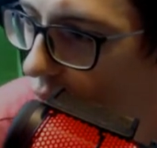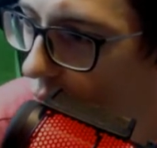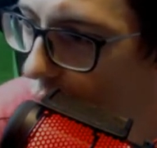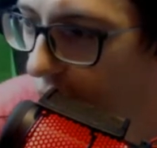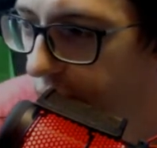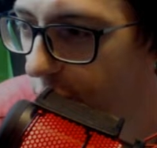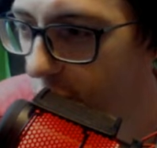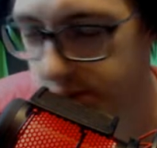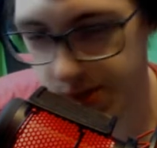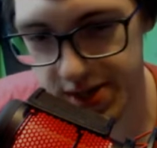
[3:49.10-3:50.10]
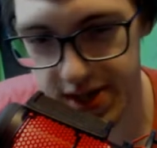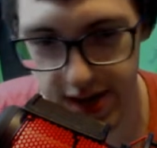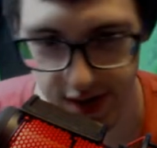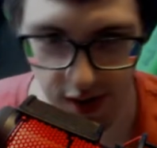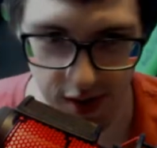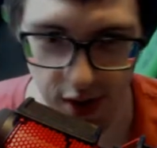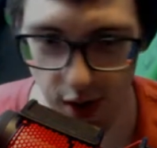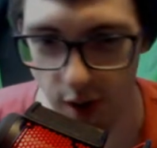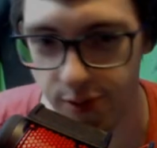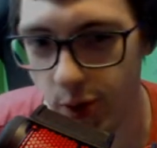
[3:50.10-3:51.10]
Reinforcements that turn. So you
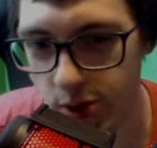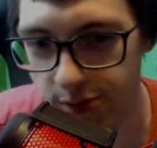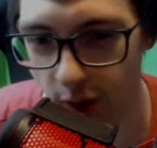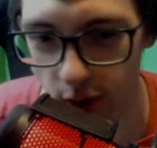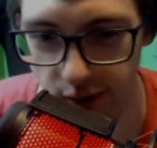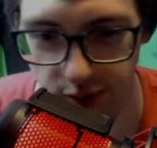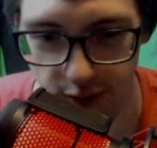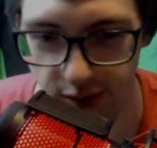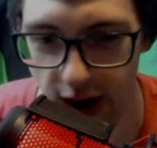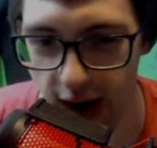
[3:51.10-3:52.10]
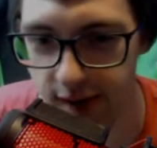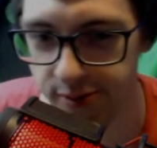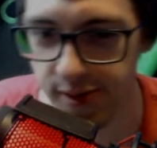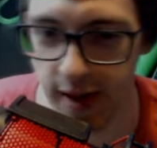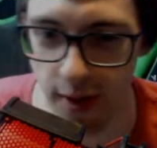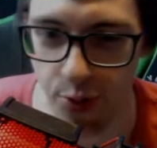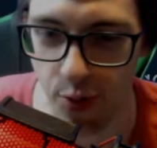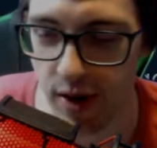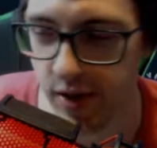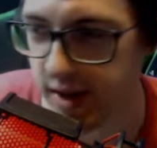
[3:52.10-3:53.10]
go For the Fallen for 5, get
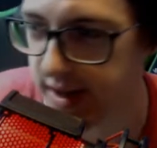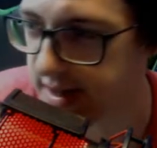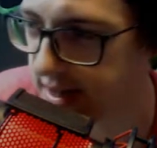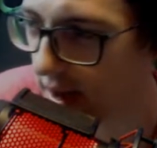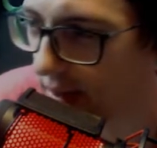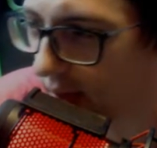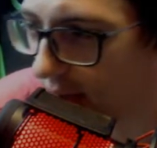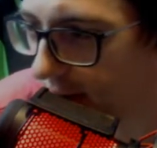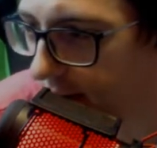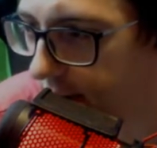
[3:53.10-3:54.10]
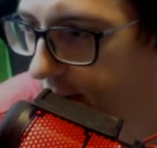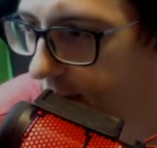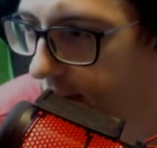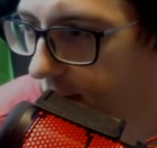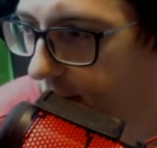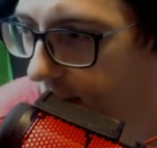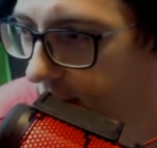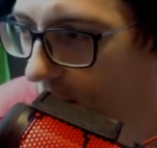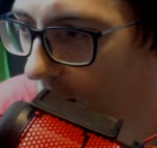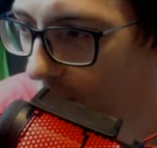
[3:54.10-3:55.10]
3 elites, and then
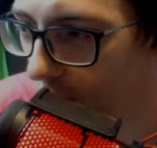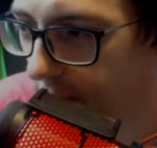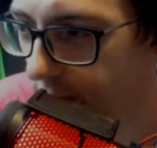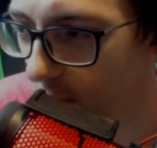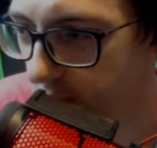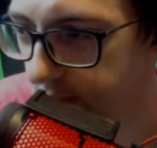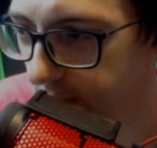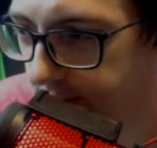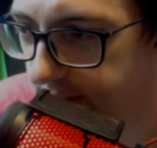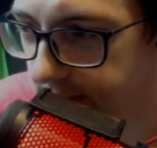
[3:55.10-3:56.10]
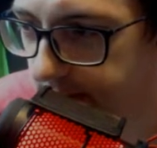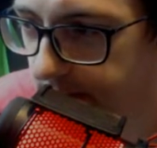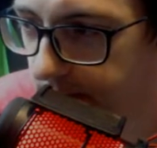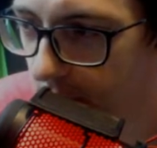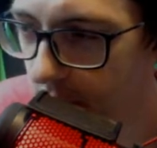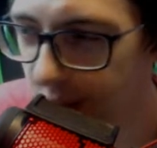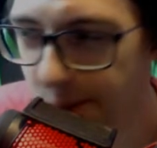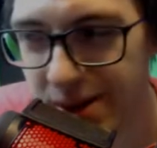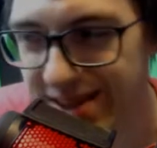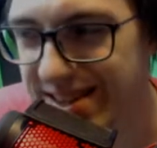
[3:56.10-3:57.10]
Reinforcements.
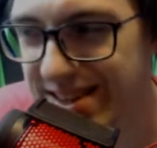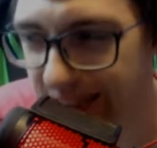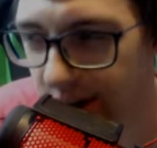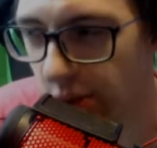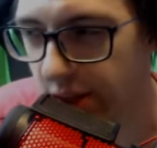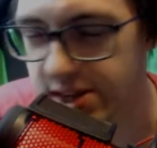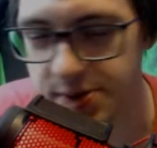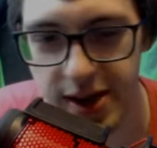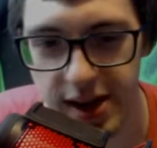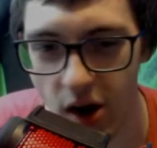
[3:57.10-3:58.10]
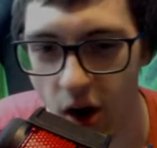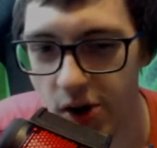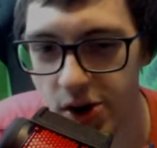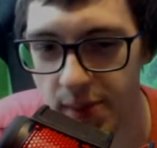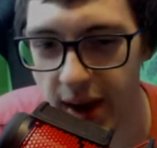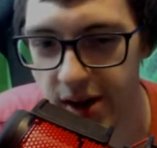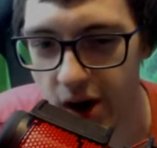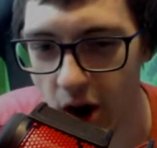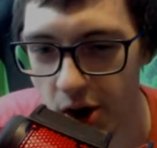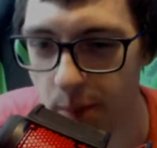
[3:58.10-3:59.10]
But still, that's spending all your mana
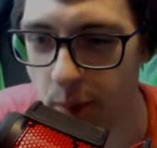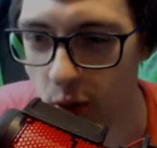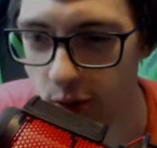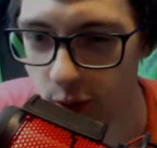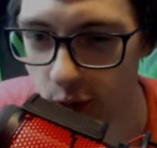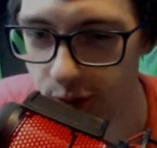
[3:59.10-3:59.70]
on a board full of